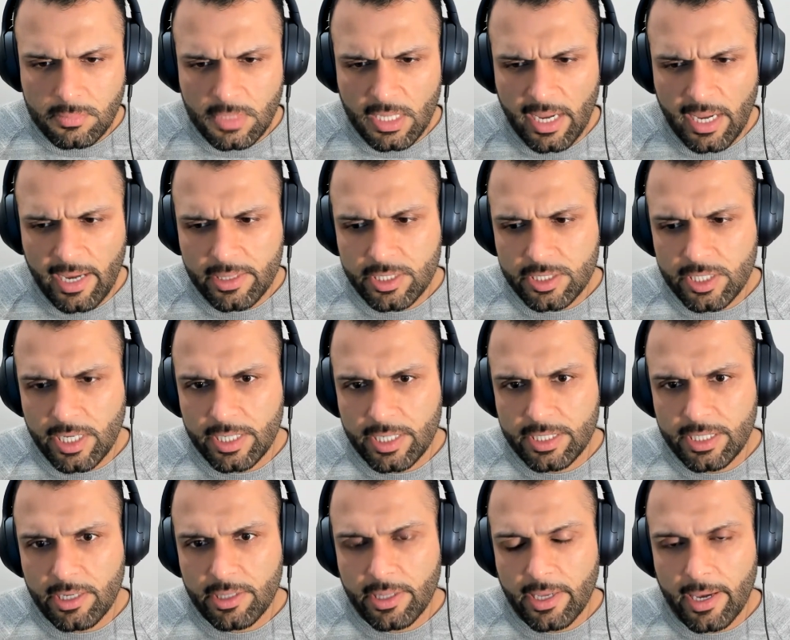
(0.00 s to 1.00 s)
had this
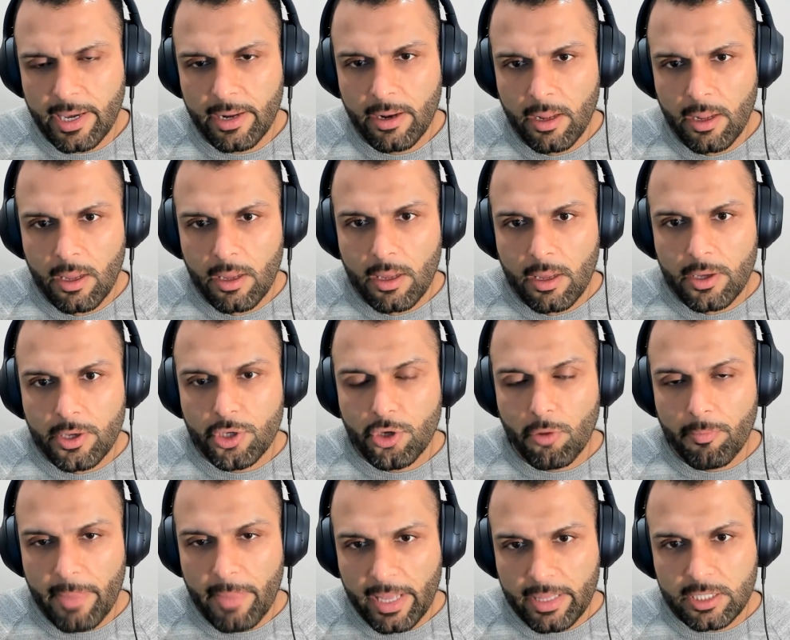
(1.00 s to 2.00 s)
idea that you'll
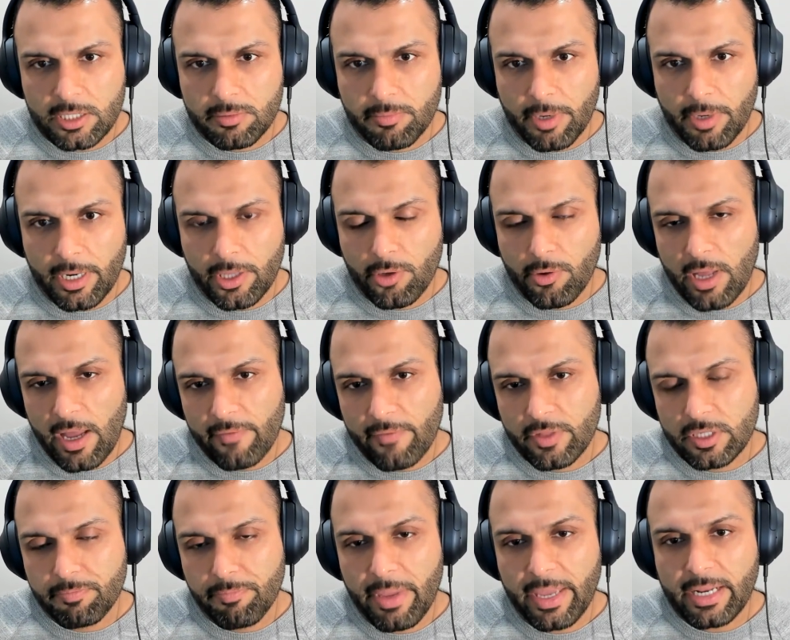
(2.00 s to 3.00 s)
make this money, you'll have
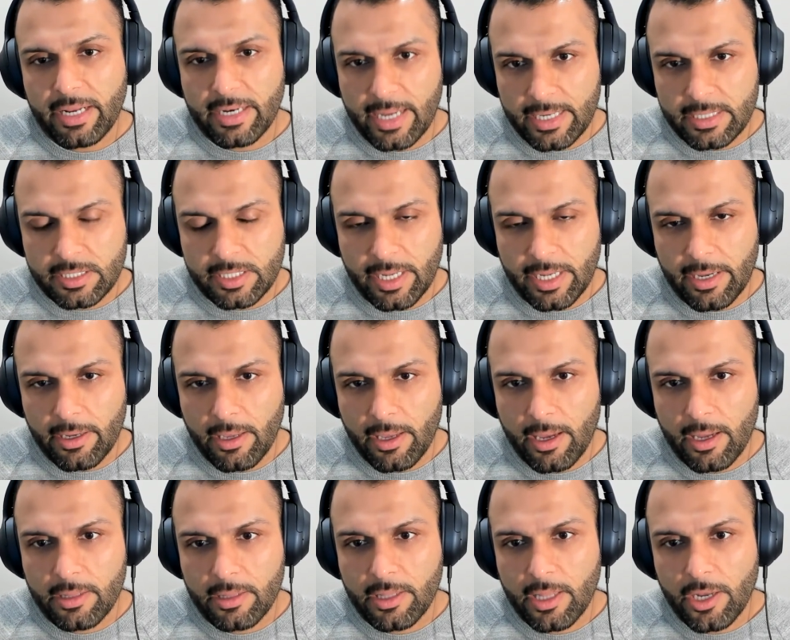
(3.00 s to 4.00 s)
this big nest egg,
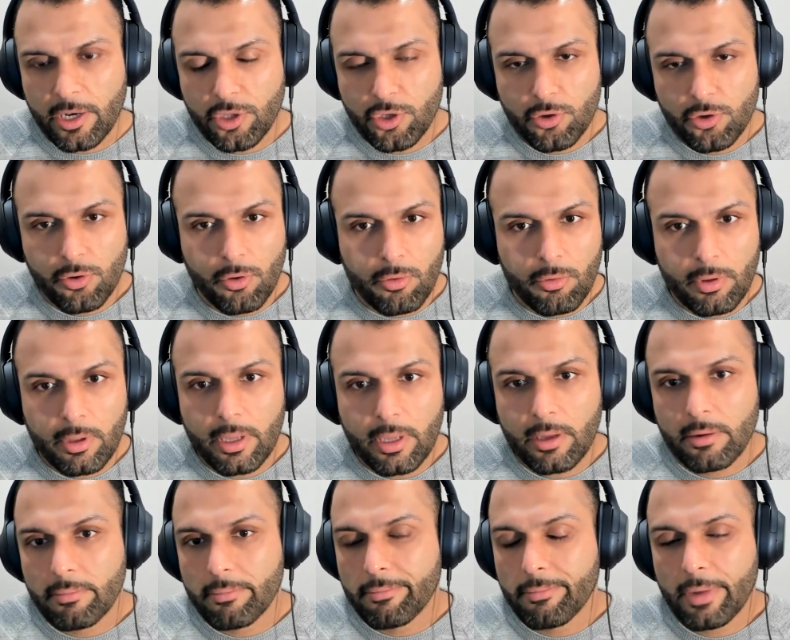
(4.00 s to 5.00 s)
and then you'll
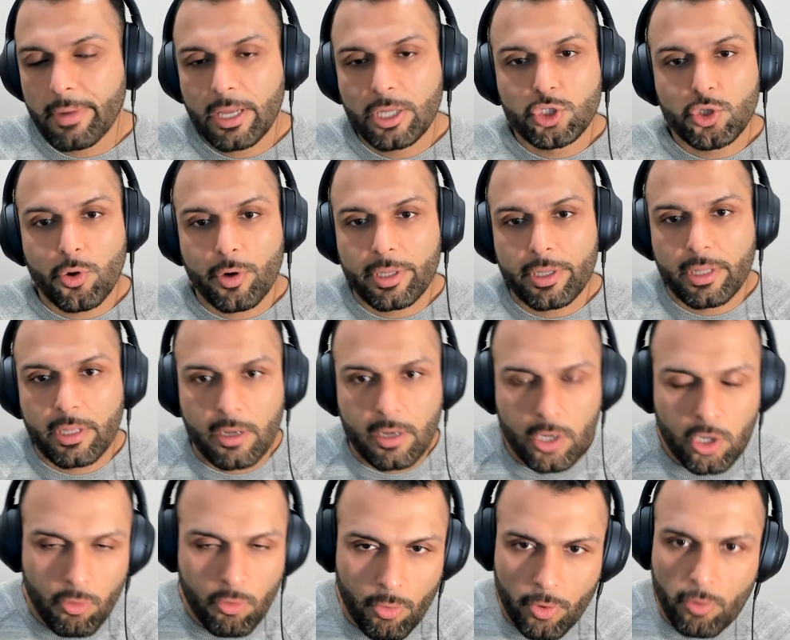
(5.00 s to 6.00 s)
enjoy the
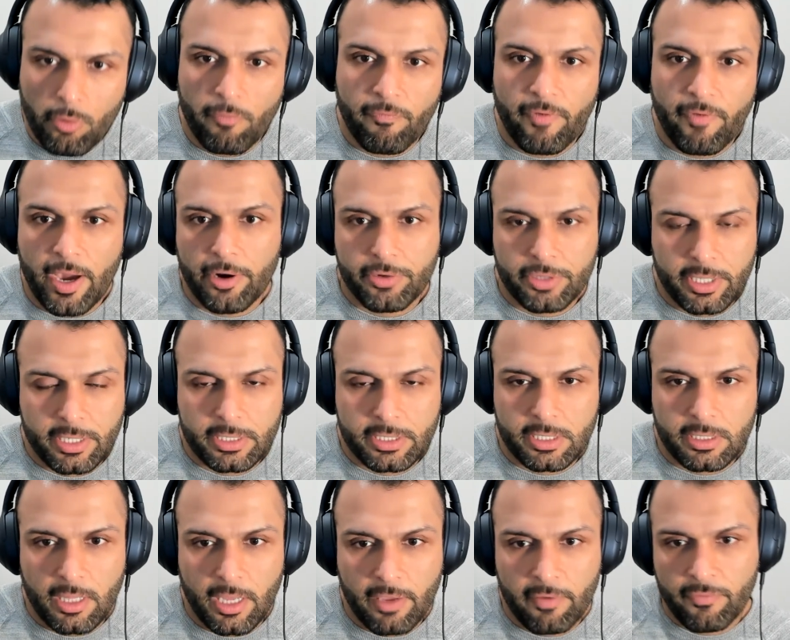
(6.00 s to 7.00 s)
quote unquote finer things
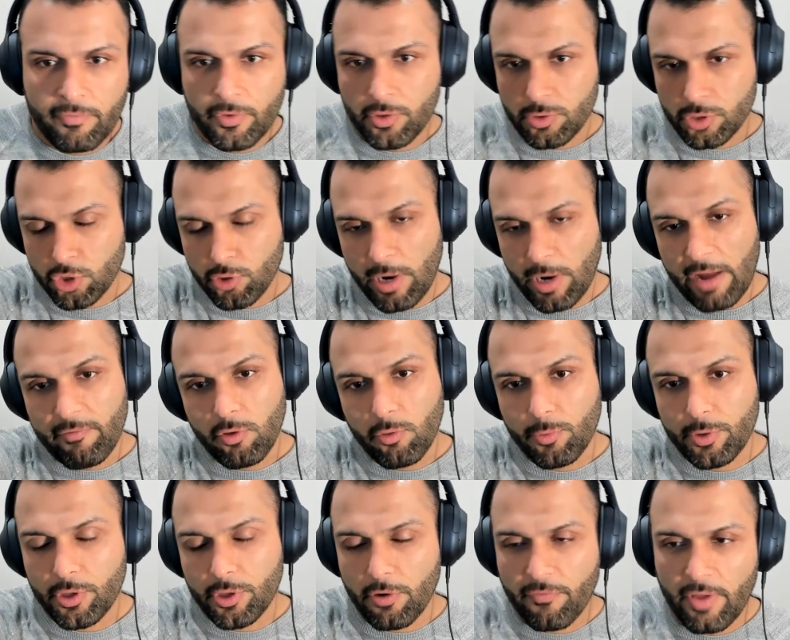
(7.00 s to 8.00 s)
in life. You'll travel
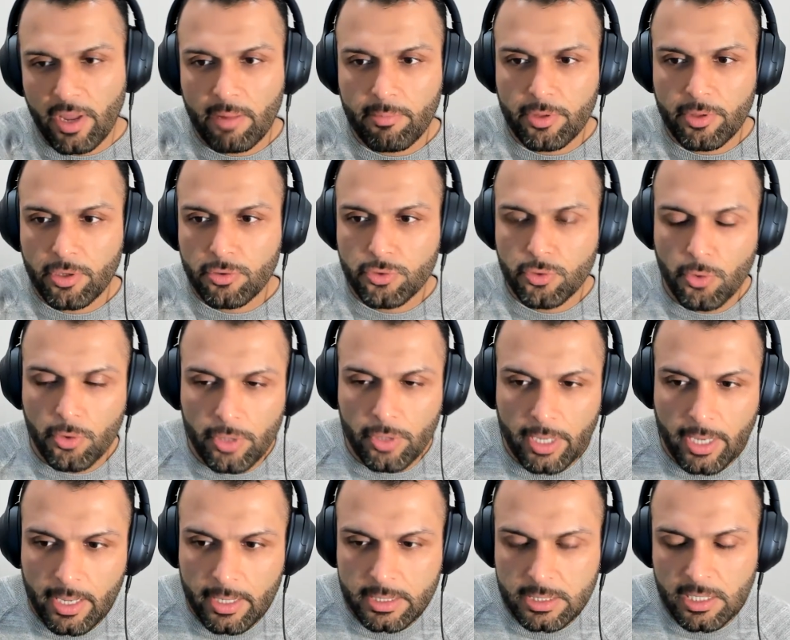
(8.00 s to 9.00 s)
with your family, you'll do all that
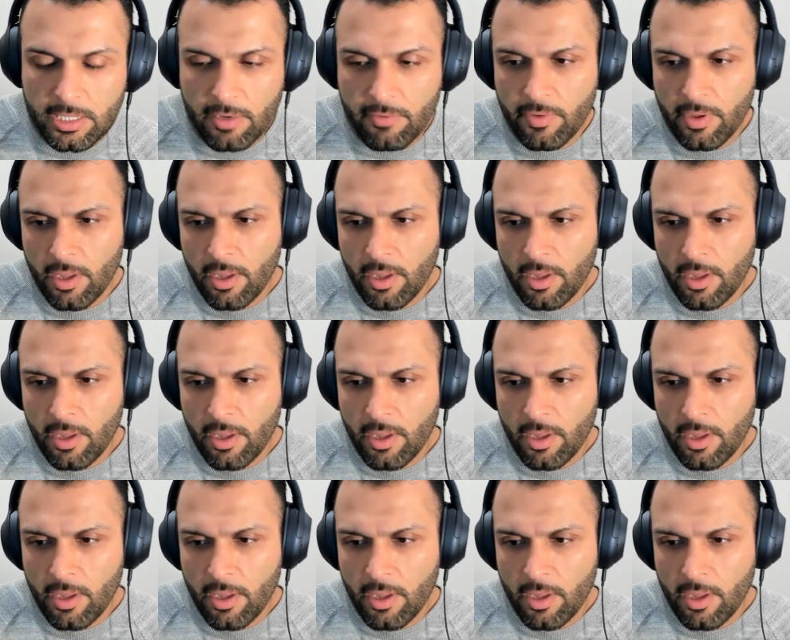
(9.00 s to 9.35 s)
kind of stuff.